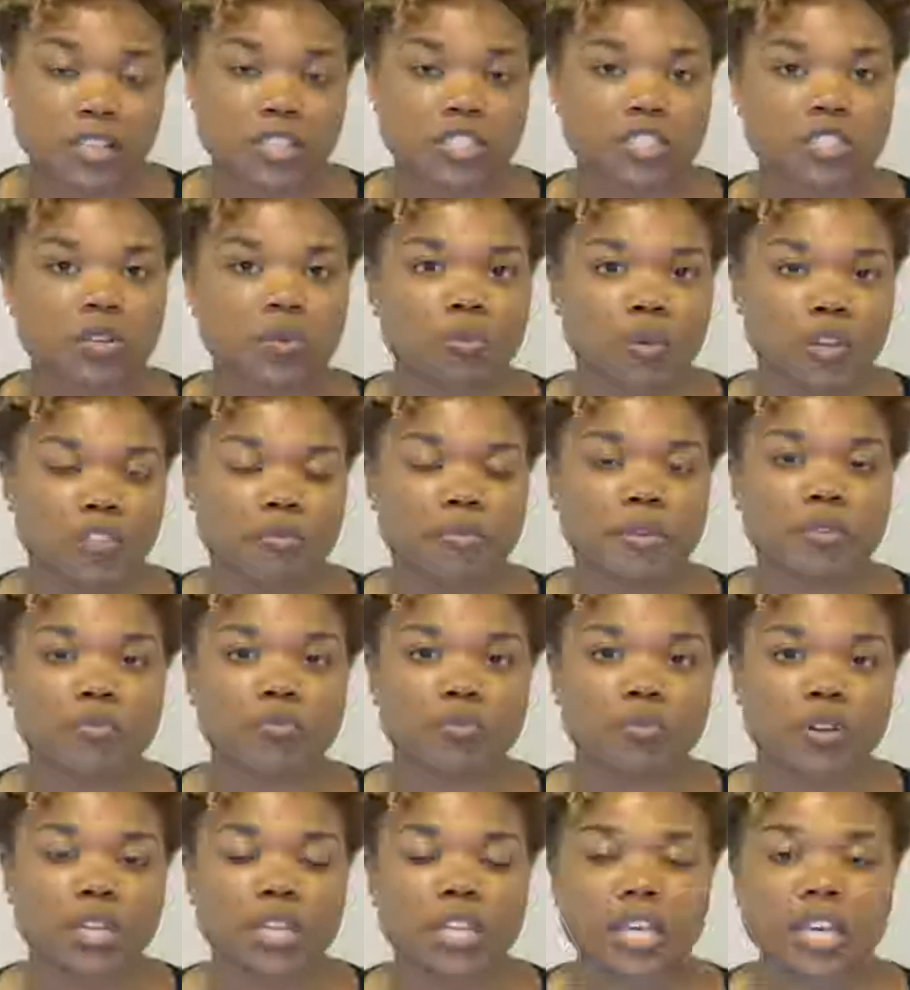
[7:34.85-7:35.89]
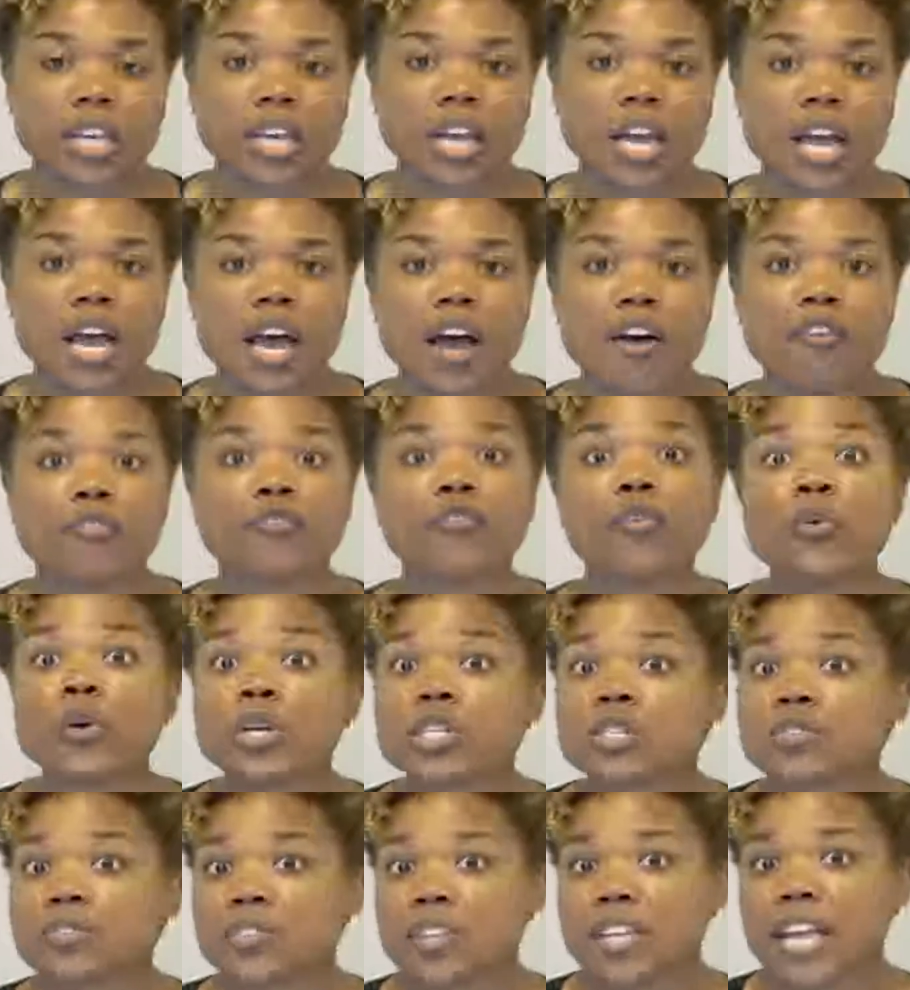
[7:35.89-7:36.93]
And so we've been really
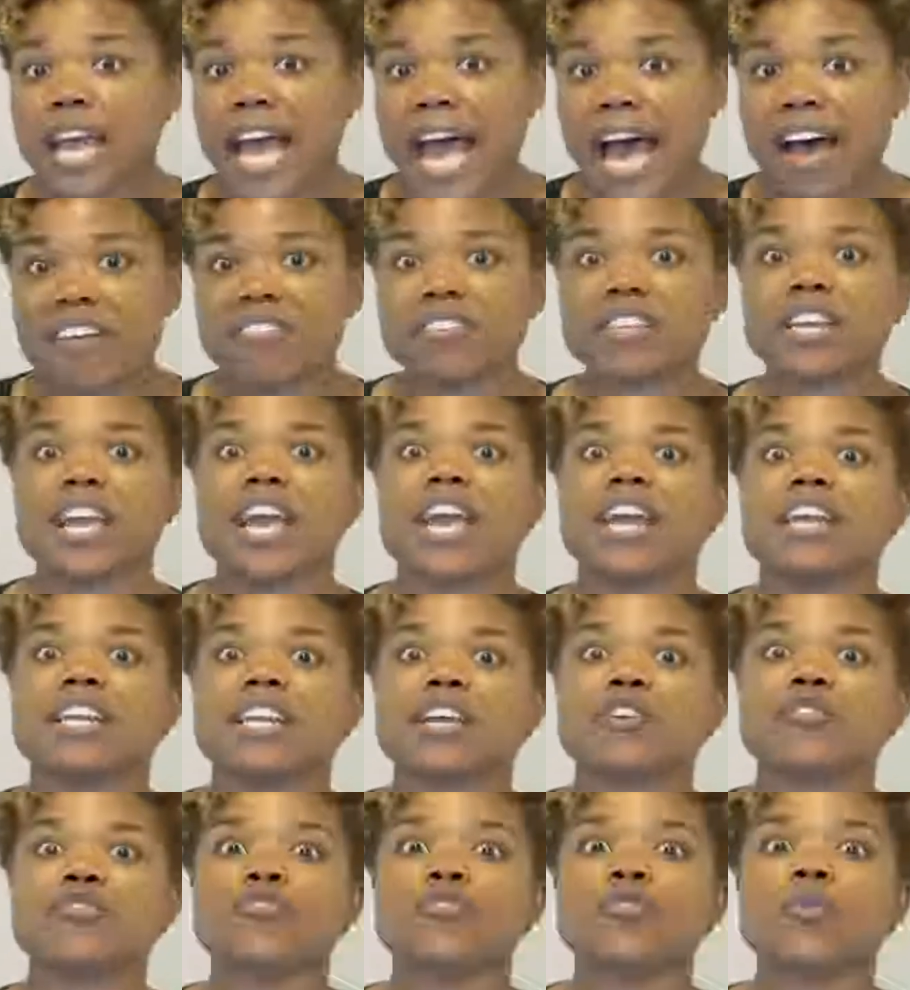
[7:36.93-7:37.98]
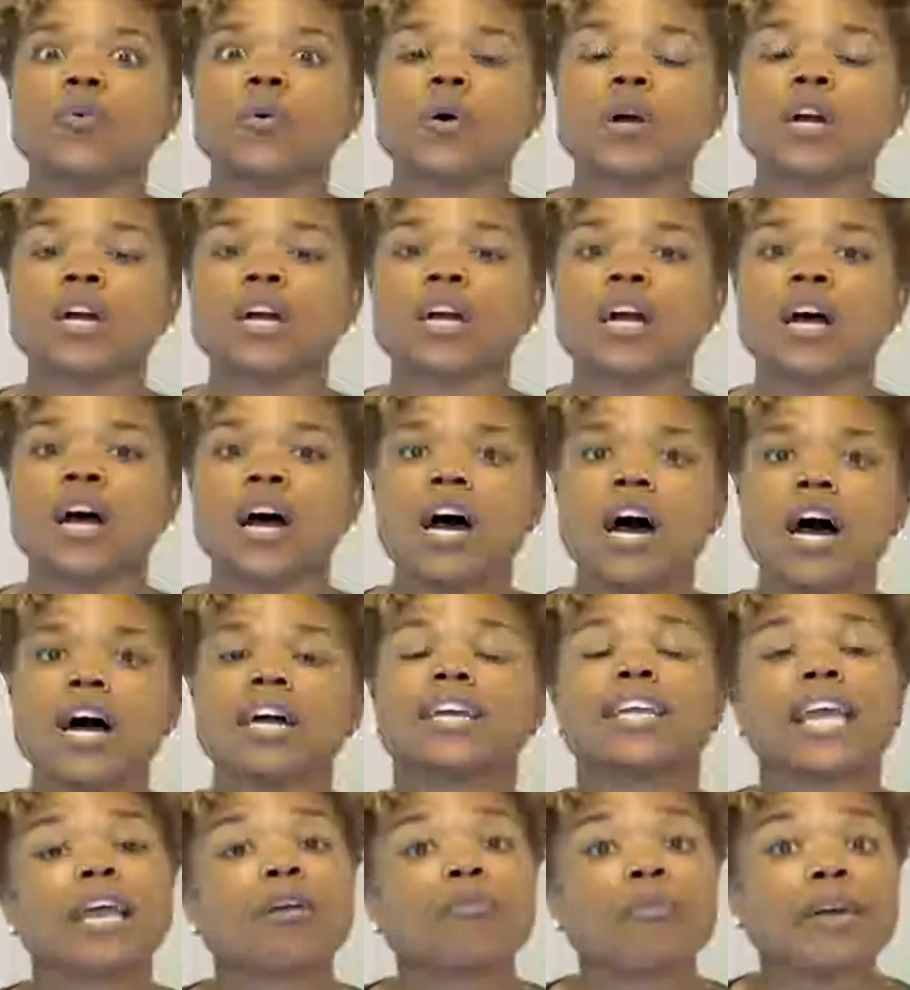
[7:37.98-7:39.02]
forcefully advocating for
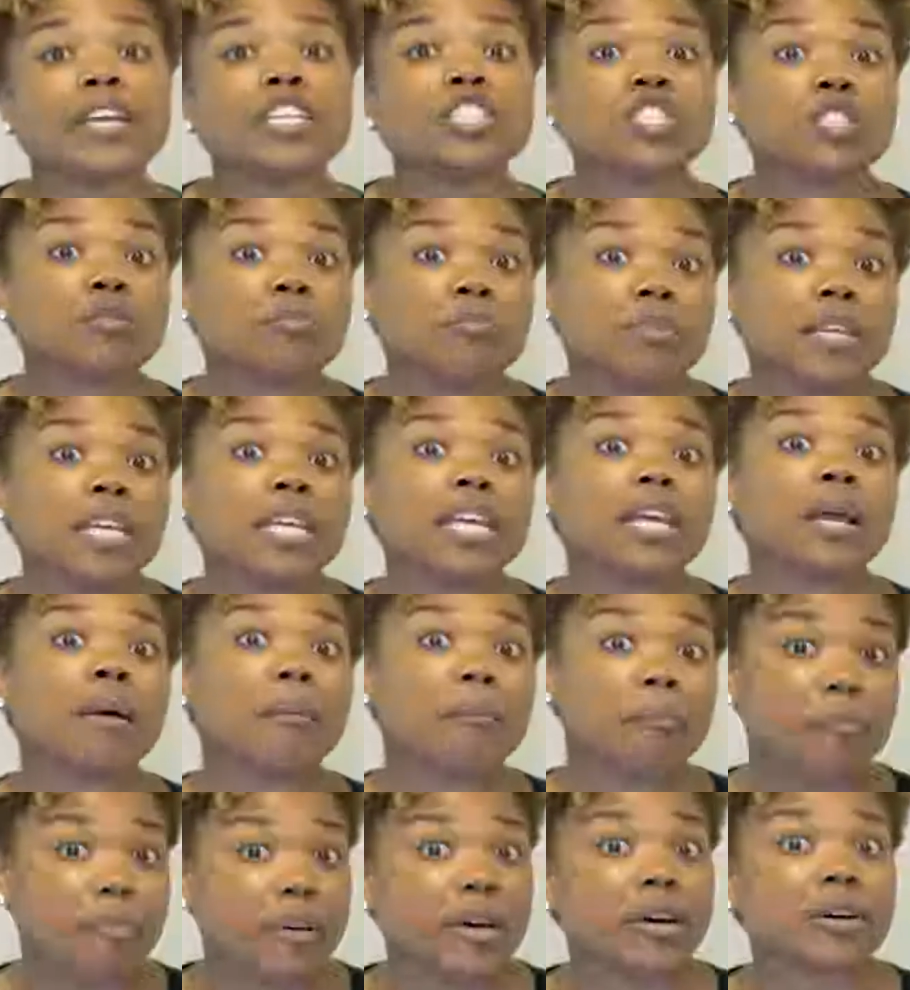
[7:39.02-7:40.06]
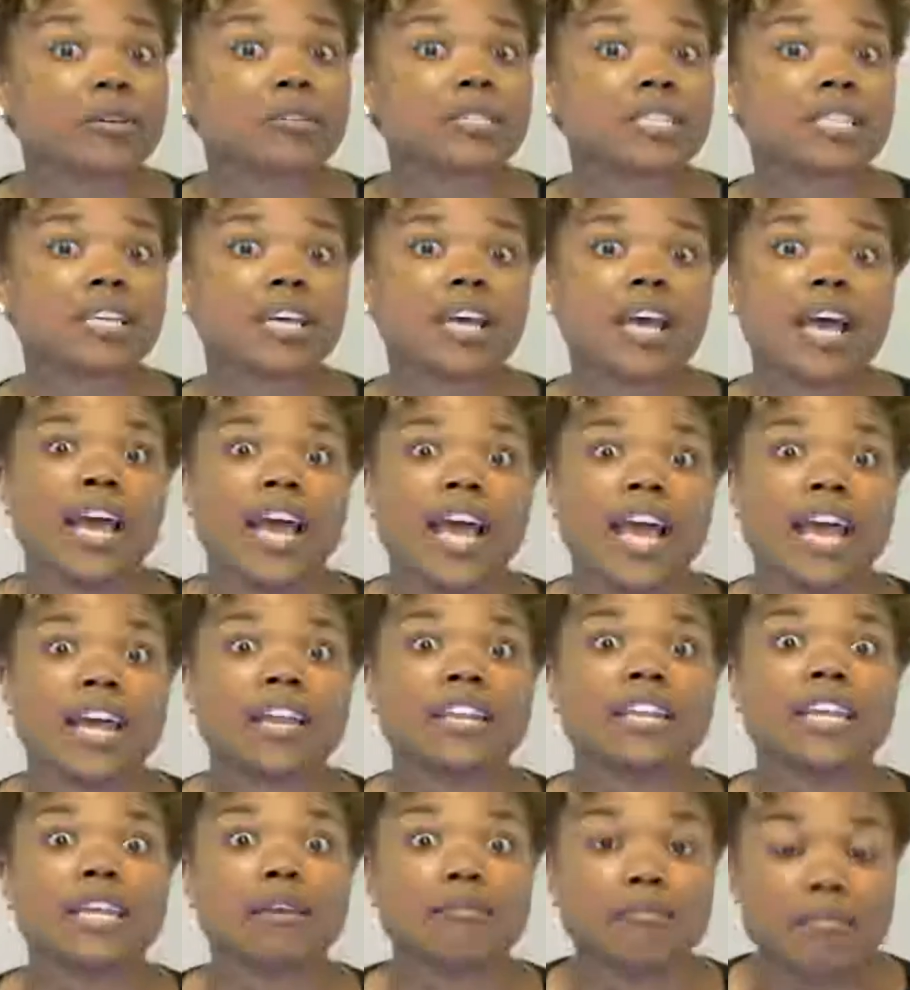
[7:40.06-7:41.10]
Gateway to be built
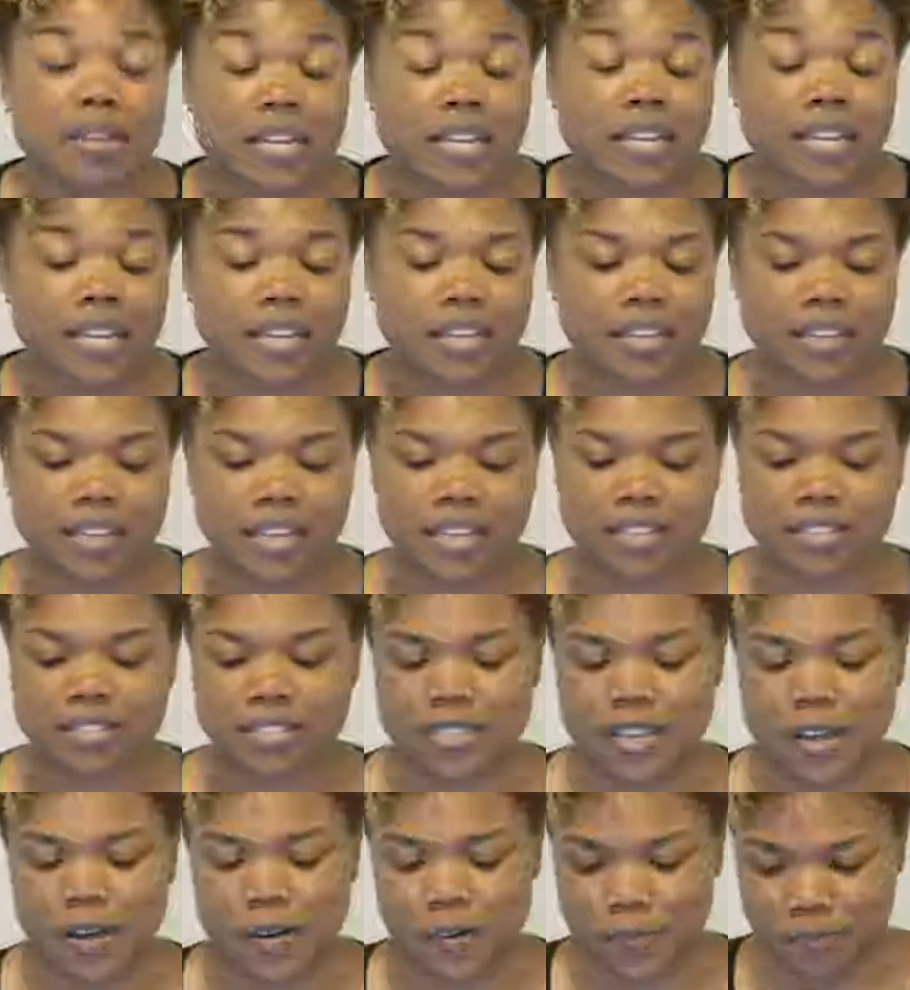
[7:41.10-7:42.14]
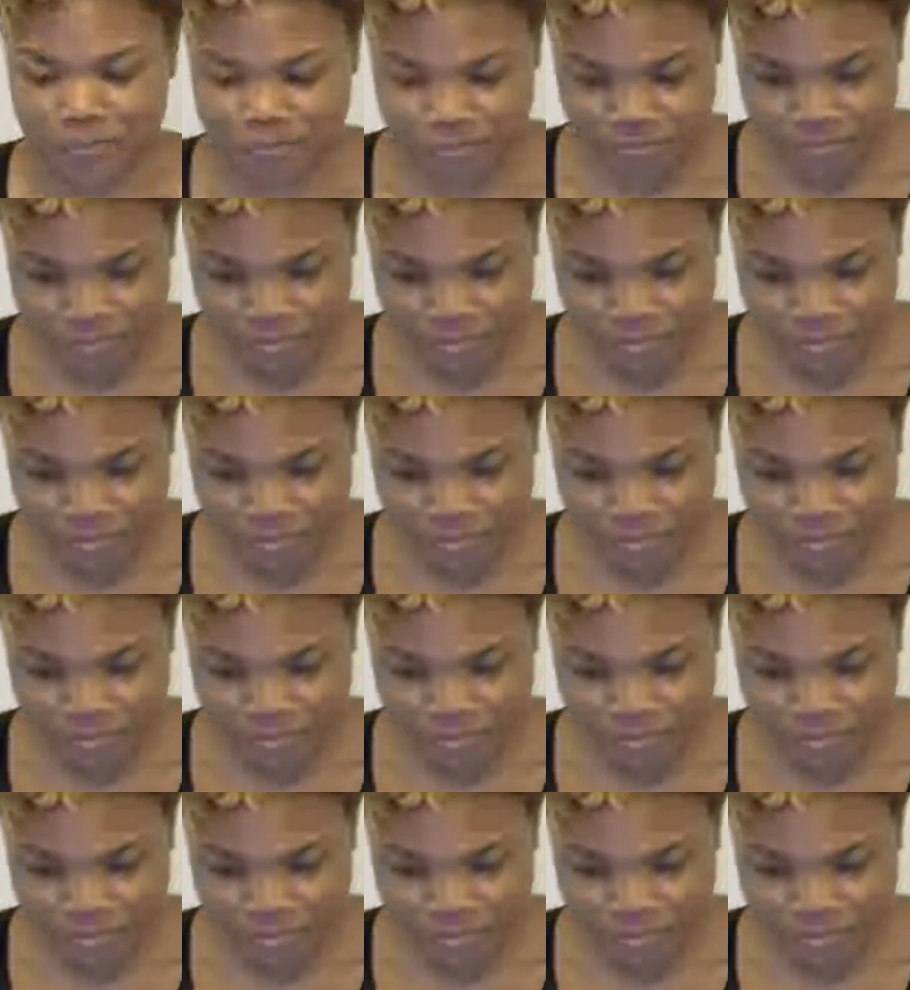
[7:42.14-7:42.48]
and immediately. So